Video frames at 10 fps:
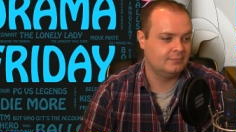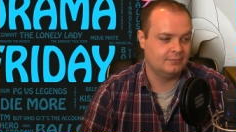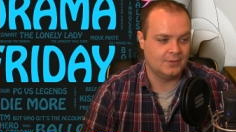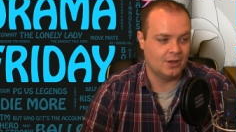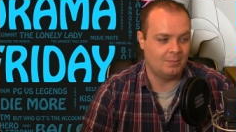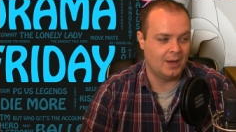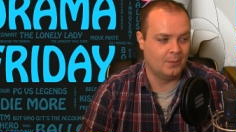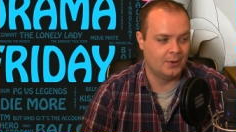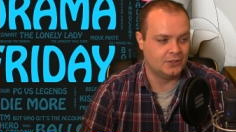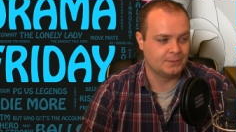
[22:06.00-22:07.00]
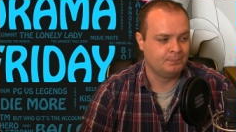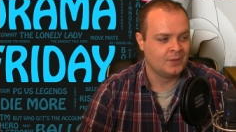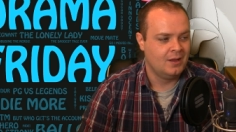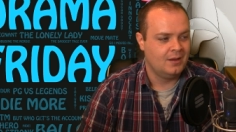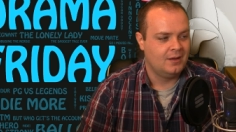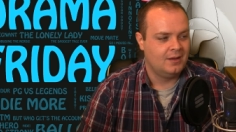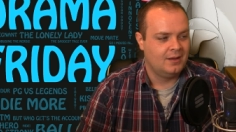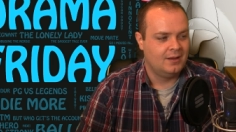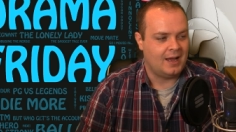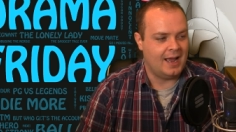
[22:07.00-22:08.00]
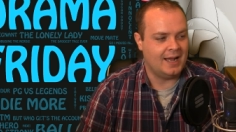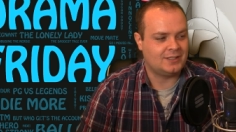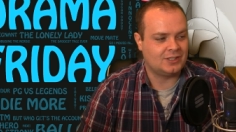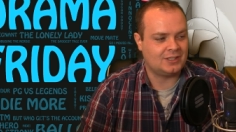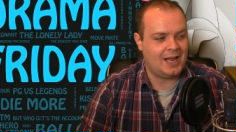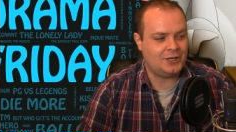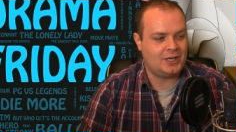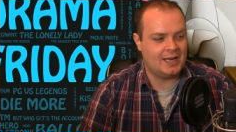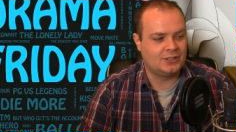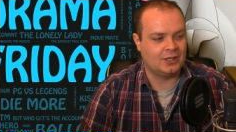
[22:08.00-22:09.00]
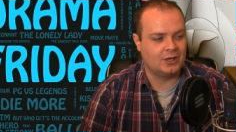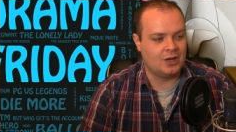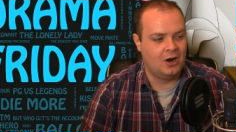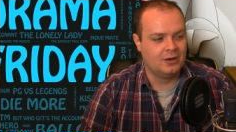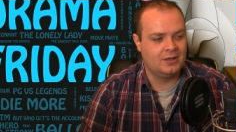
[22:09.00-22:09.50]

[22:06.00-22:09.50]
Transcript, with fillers: Not my words. I had to slash dance at the gong